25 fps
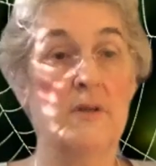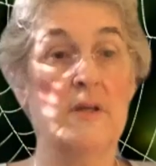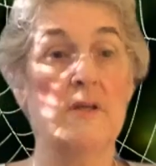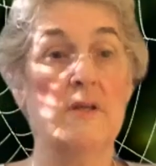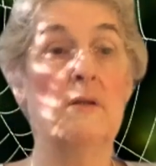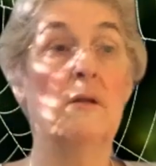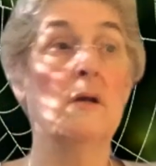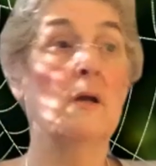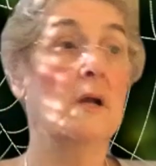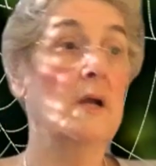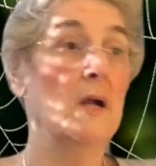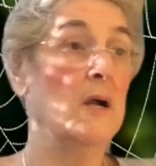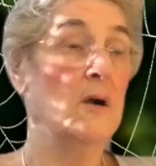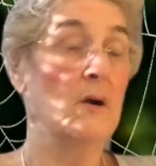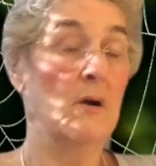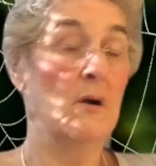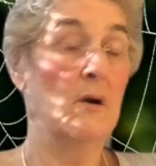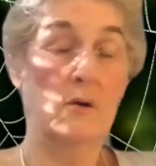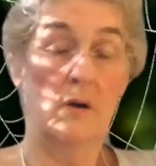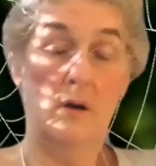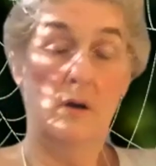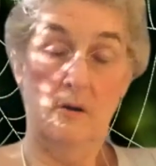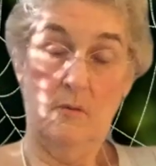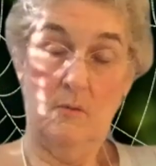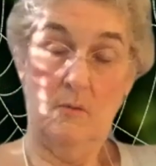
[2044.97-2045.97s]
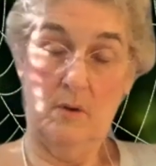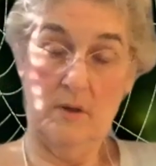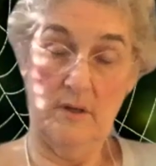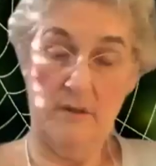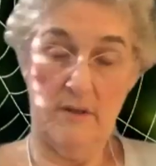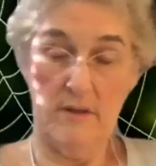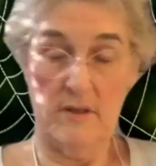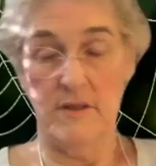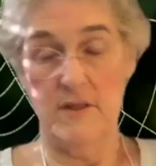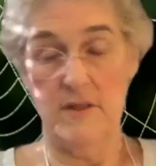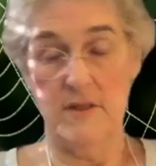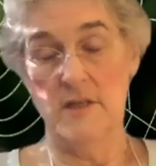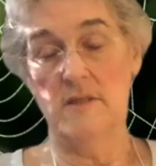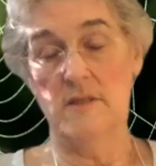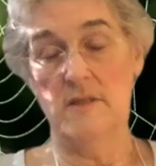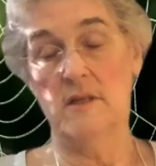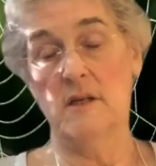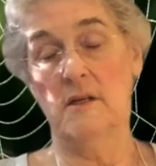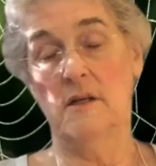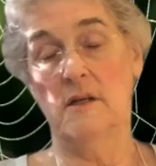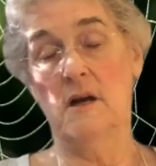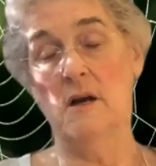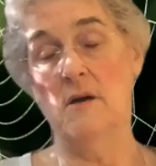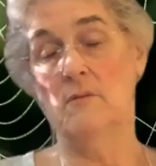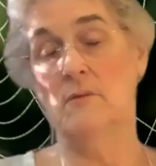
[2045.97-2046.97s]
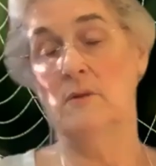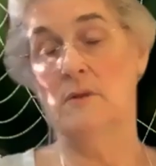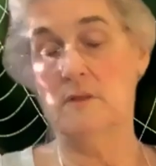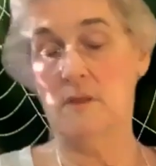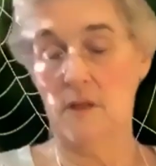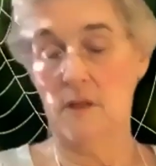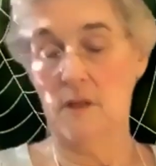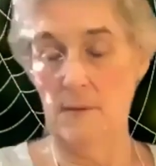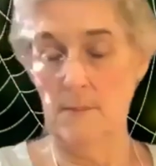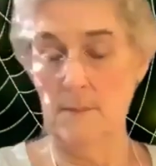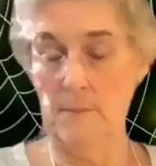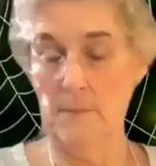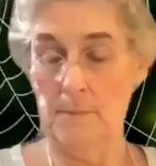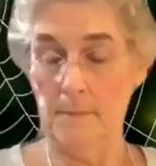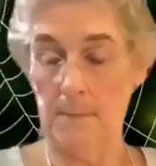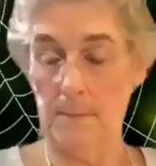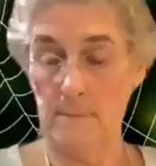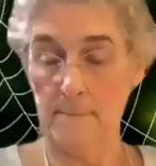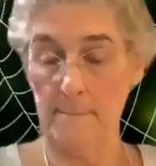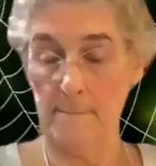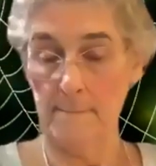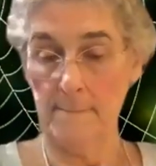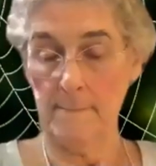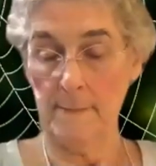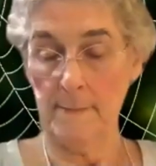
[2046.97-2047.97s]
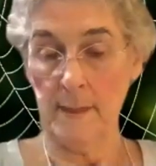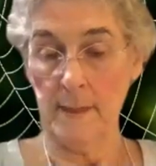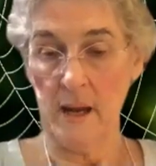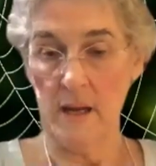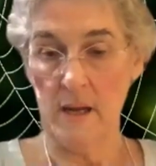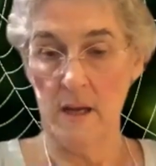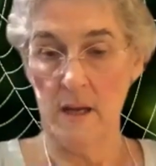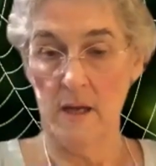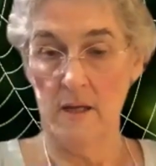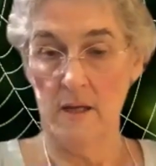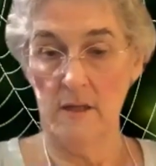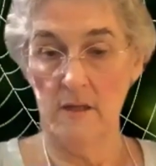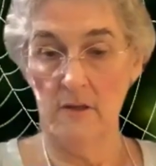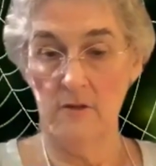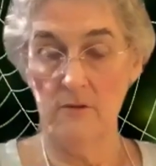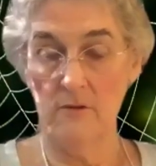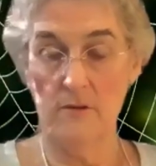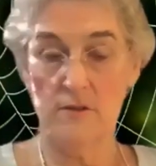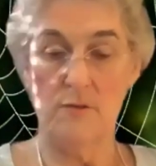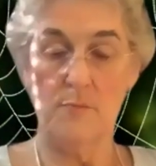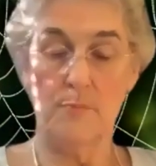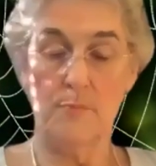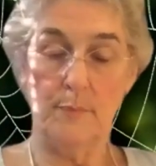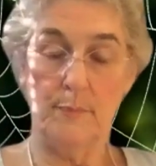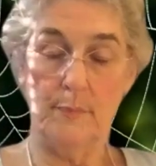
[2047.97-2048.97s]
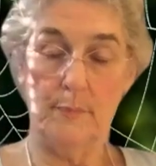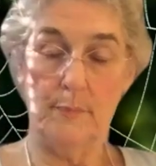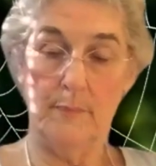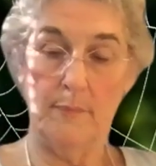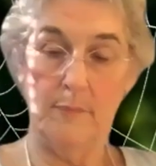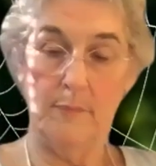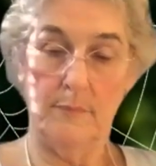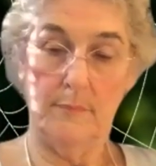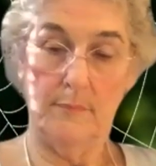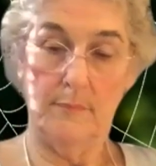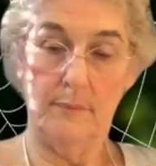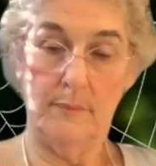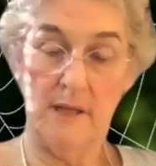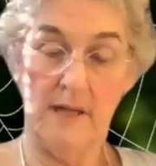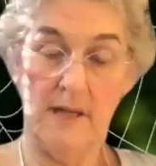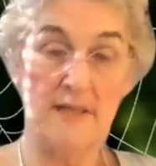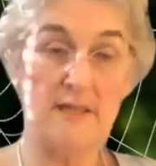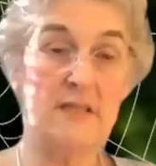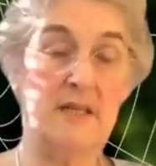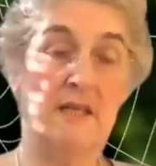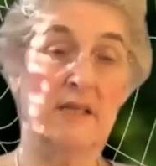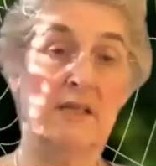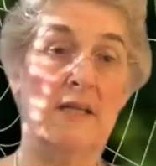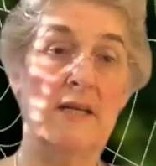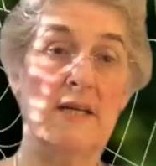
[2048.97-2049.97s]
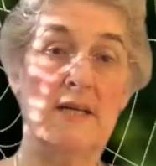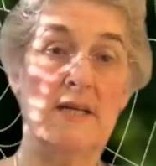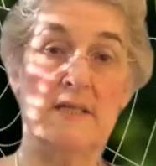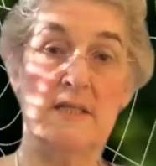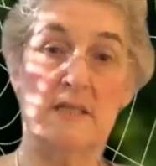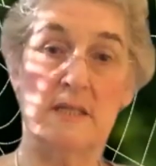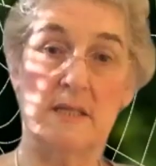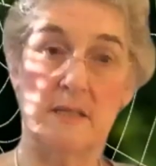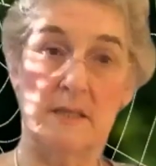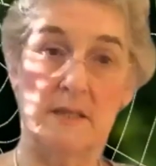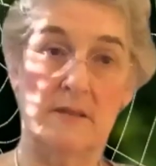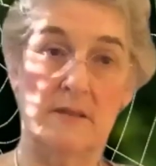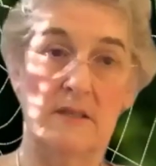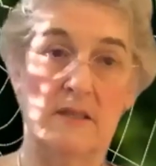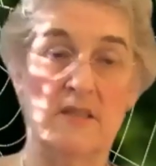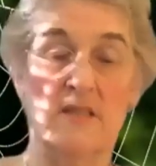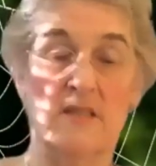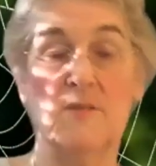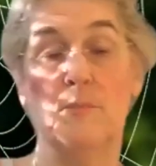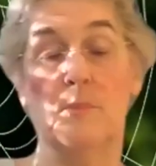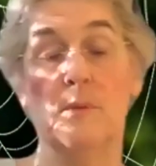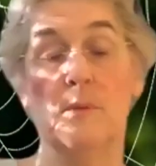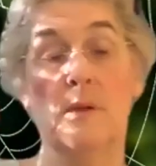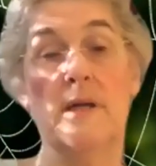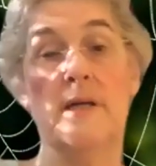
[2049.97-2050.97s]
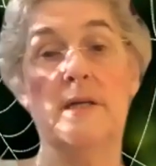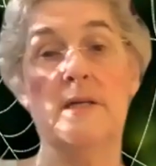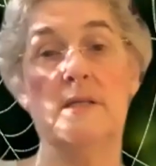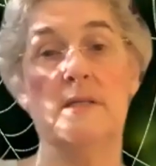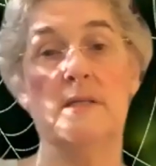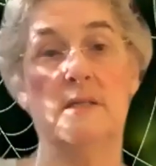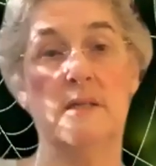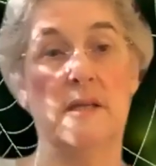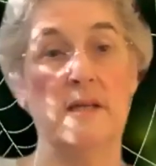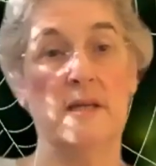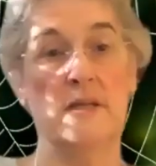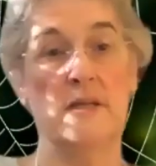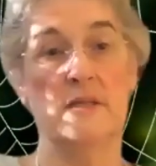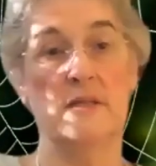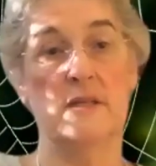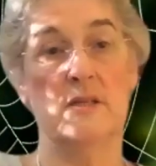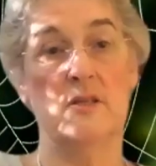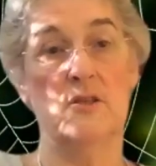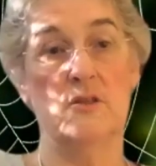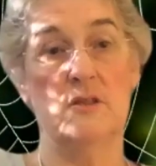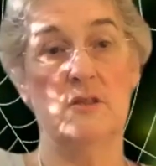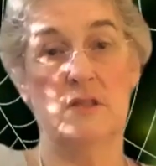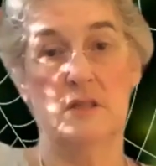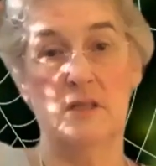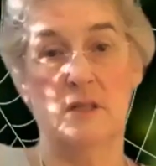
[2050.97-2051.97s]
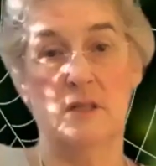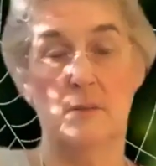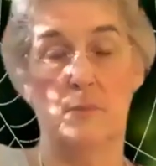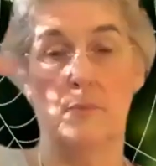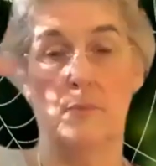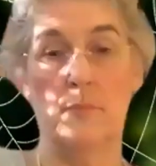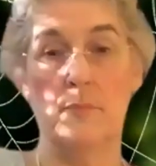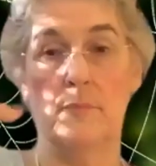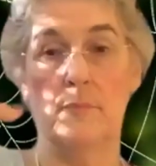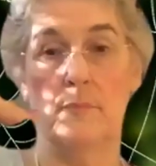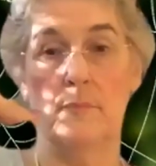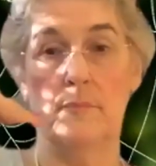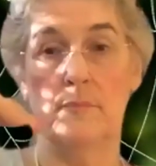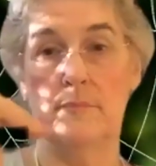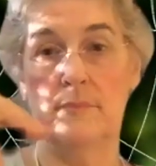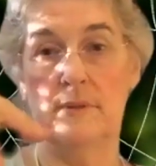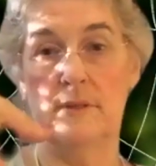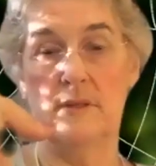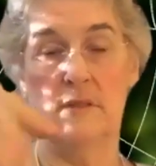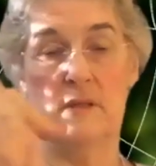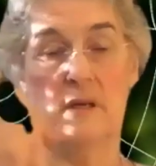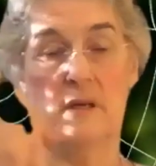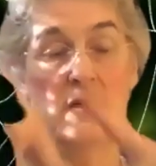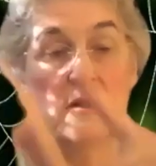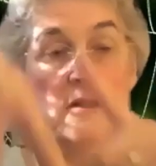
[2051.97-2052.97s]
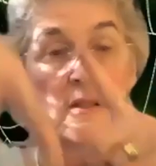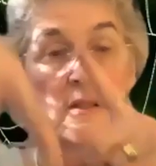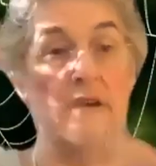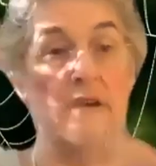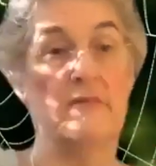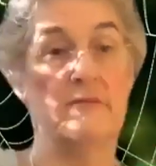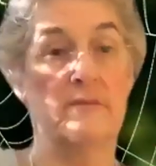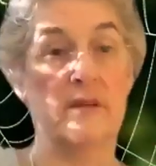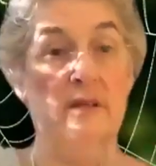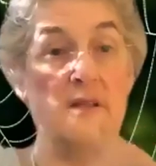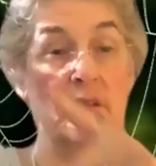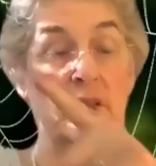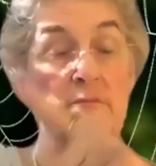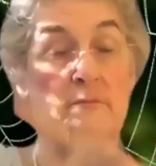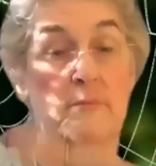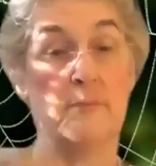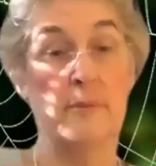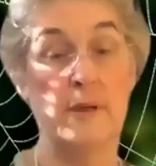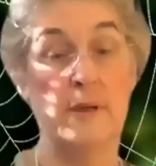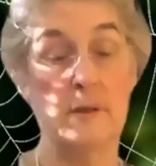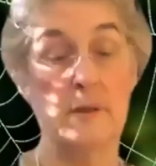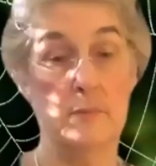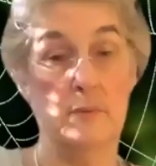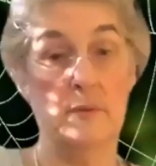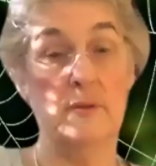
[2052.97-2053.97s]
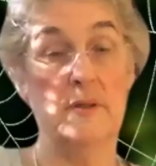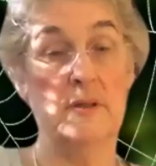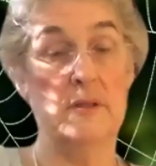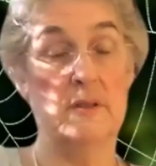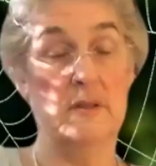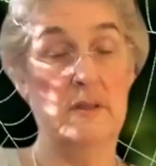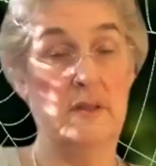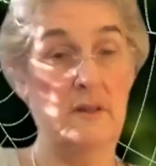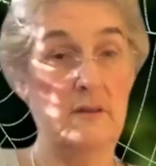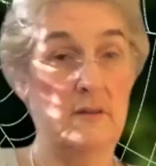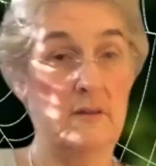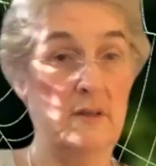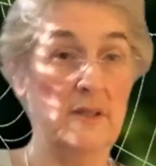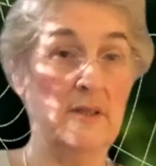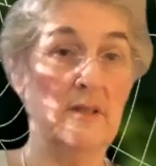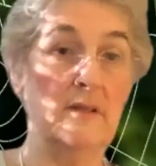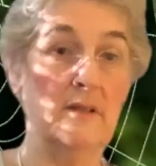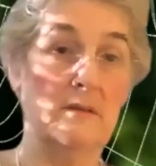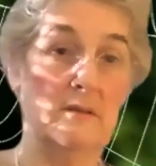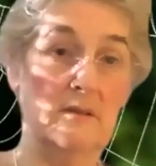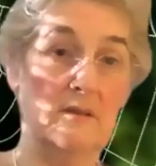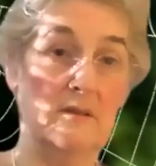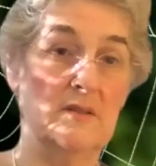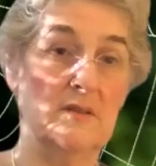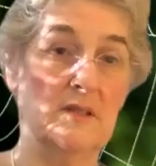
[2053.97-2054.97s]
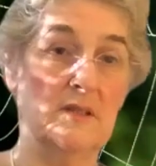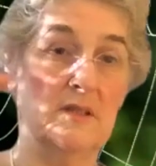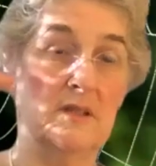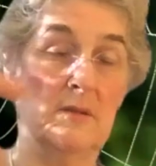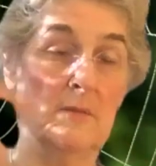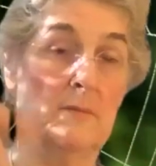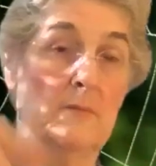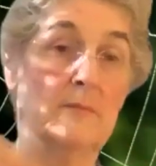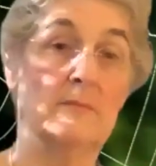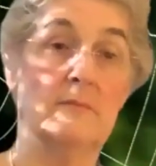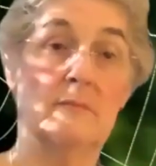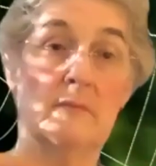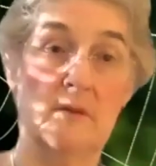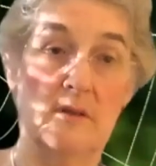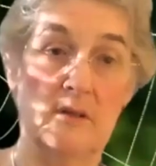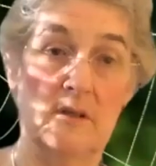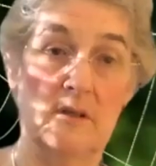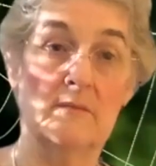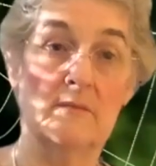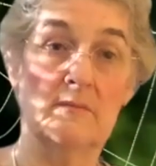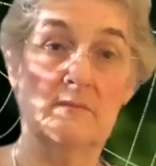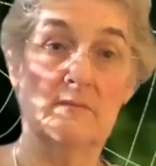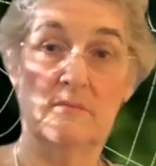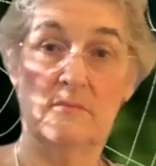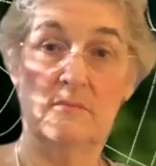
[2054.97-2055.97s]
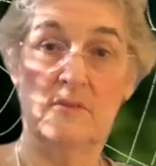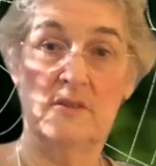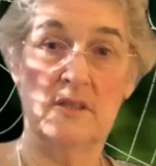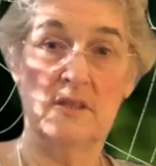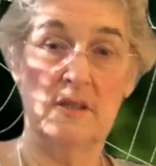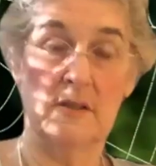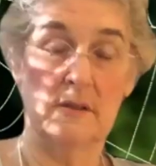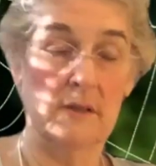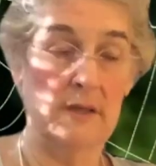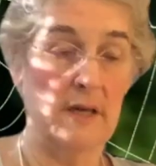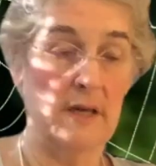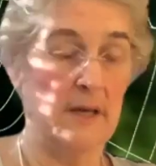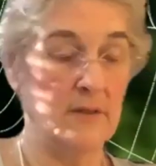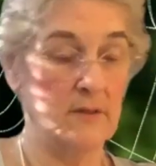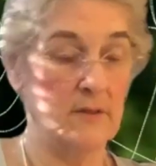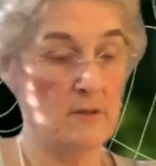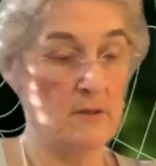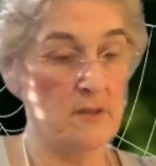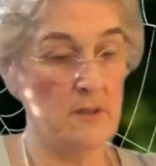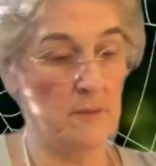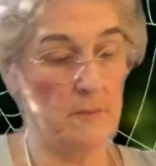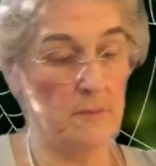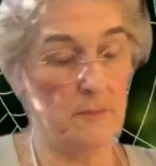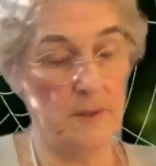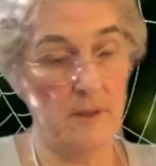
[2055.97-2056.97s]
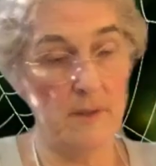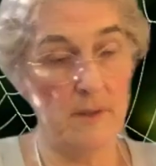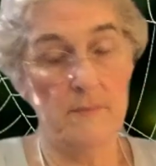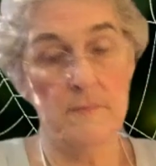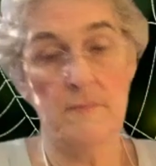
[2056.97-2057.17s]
And one of the things I got was, those plexiglass display stands that you stick a piece of 8.5 by 11 paper in, like you see them on a sale counter or something.